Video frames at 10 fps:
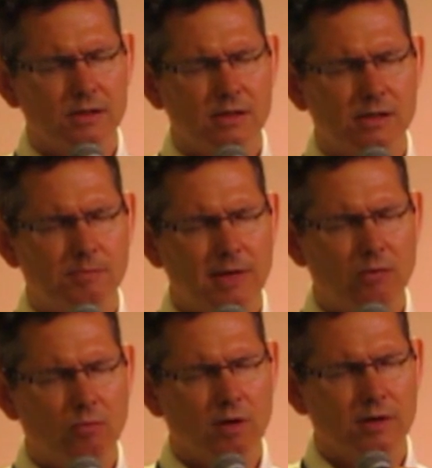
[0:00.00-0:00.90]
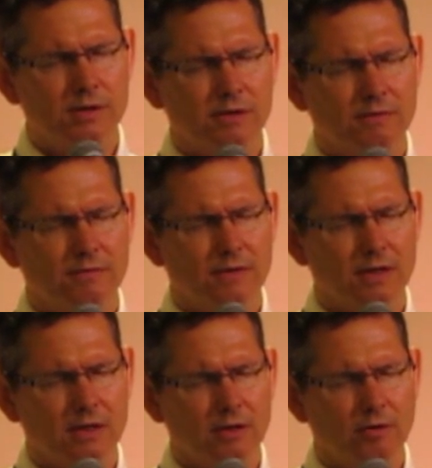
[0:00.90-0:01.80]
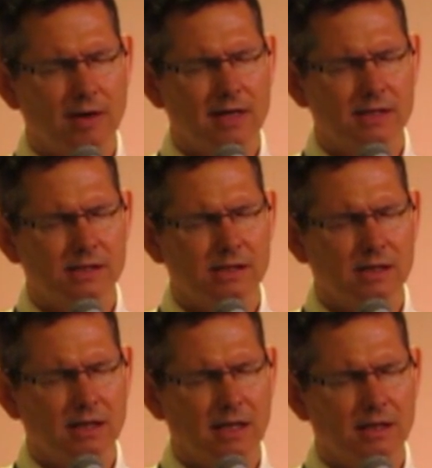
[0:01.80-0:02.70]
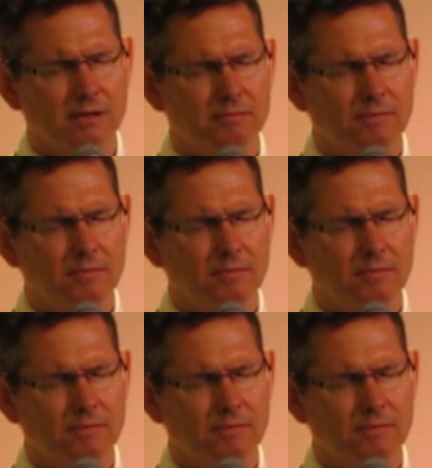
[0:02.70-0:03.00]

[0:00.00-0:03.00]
to speak words of grace and